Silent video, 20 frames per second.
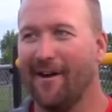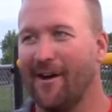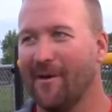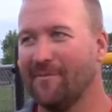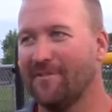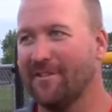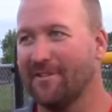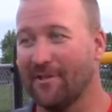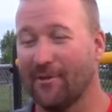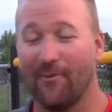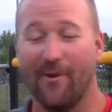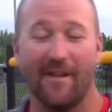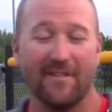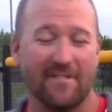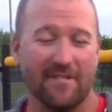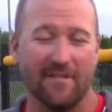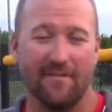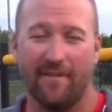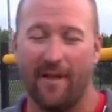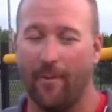she's
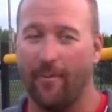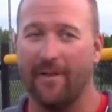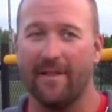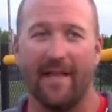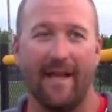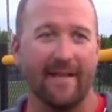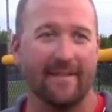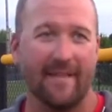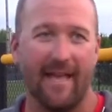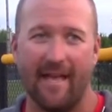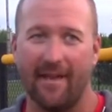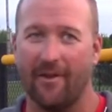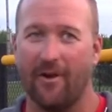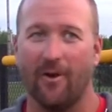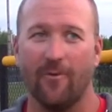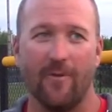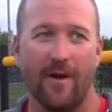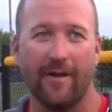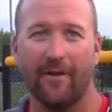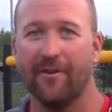aggressive. We like that in
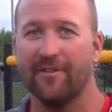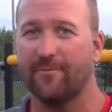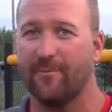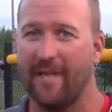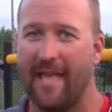our runners.